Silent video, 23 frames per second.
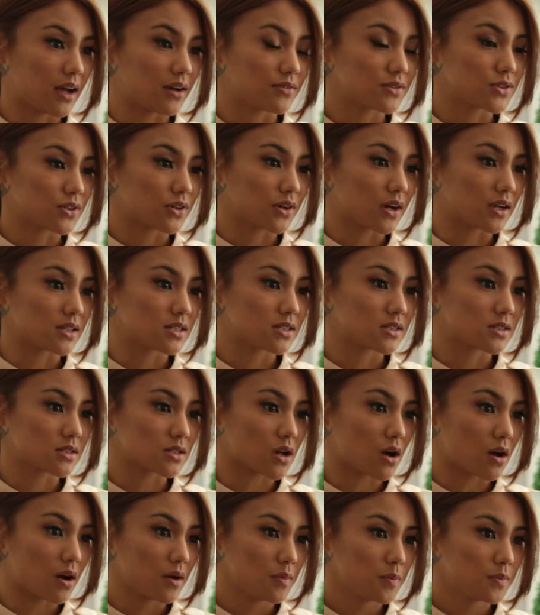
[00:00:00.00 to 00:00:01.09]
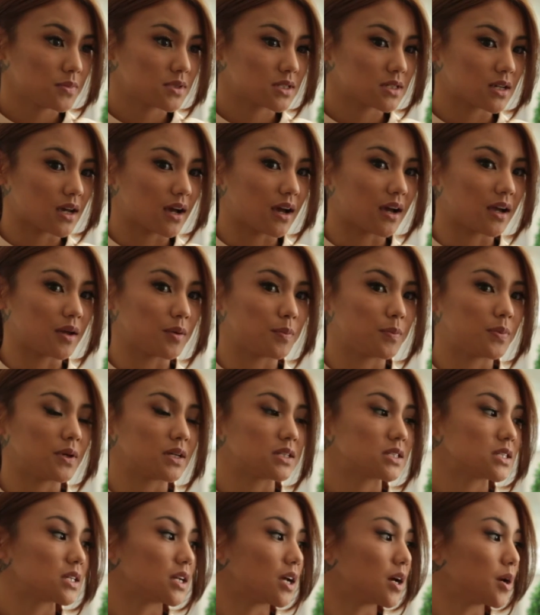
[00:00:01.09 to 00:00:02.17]
after I stopped, I
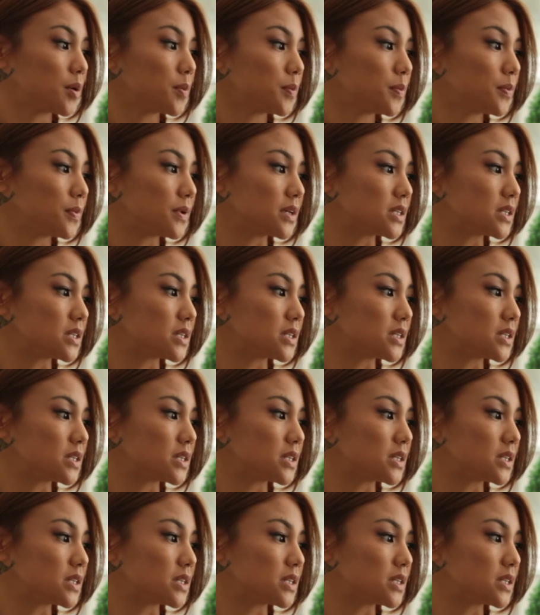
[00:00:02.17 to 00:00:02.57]
picked it up.